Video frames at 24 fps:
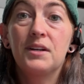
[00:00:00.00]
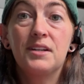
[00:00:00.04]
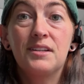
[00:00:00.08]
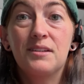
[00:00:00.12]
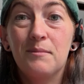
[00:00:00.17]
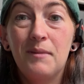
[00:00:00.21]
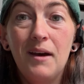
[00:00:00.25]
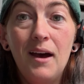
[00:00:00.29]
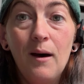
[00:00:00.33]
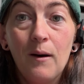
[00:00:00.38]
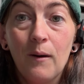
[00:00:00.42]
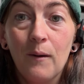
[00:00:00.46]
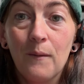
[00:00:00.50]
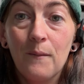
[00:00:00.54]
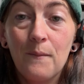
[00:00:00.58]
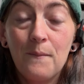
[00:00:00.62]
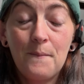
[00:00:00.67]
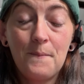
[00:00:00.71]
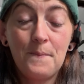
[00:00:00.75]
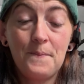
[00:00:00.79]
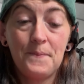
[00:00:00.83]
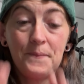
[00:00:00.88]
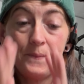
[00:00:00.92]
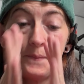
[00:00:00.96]
it's about.
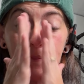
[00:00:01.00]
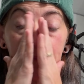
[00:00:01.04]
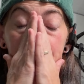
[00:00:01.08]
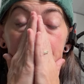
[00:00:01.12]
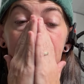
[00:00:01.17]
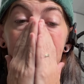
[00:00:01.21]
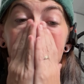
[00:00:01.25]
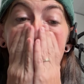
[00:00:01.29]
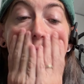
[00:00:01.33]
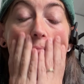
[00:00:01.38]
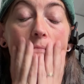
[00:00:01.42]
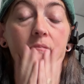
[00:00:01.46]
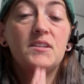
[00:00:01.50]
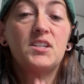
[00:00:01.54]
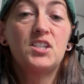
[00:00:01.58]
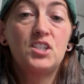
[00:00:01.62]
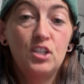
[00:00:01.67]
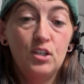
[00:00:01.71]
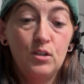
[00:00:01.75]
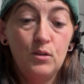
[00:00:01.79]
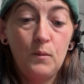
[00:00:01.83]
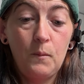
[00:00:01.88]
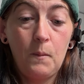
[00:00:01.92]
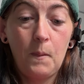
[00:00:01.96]

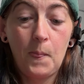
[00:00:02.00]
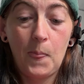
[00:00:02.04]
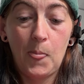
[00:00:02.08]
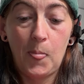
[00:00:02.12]
So,